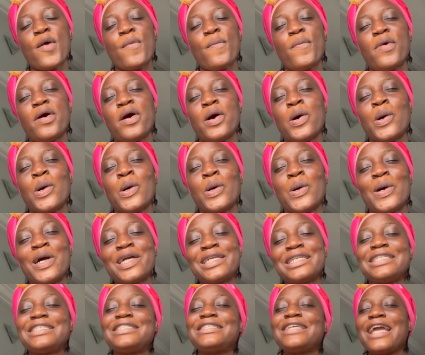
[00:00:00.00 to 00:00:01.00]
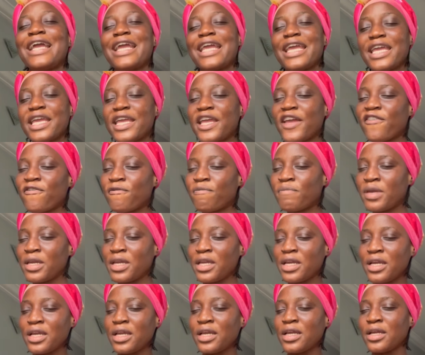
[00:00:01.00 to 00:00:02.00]
But on the day he gave
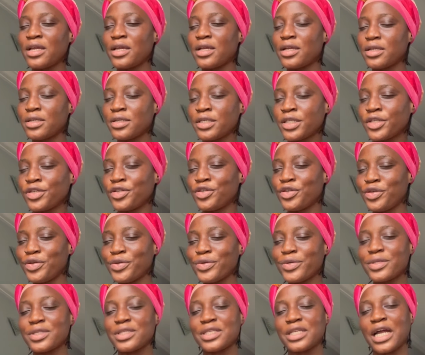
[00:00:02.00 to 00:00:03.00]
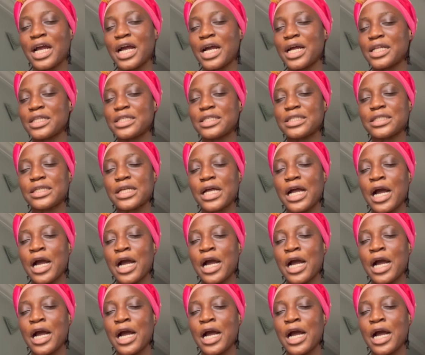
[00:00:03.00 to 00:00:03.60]
me the news that